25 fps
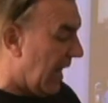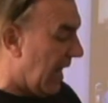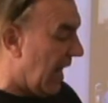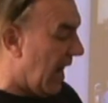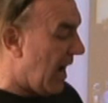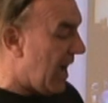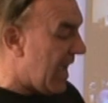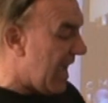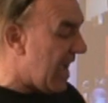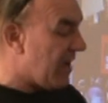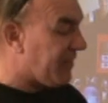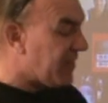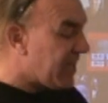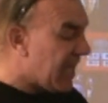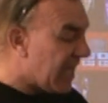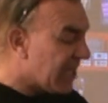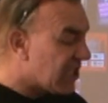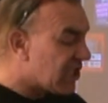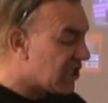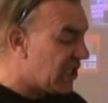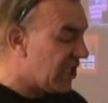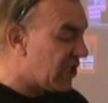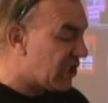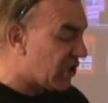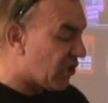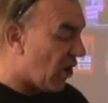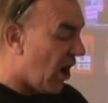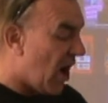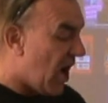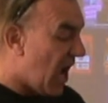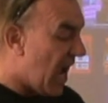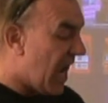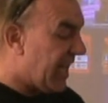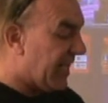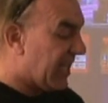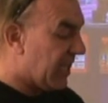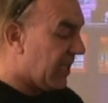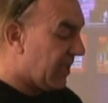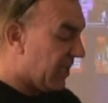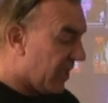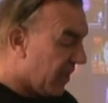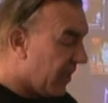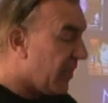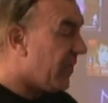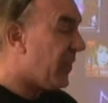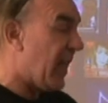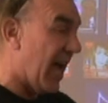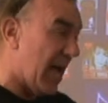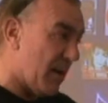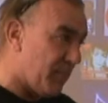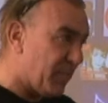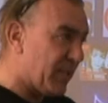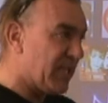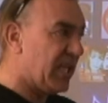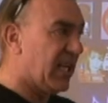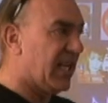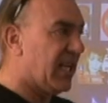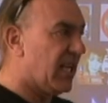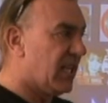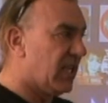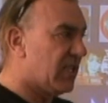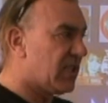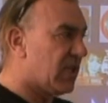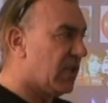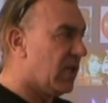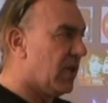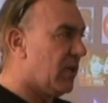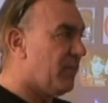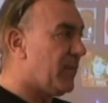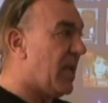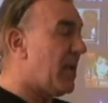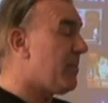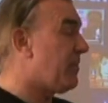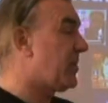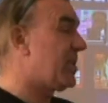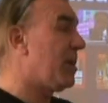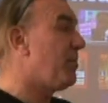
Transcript: I haven't actually tried that particular term yet,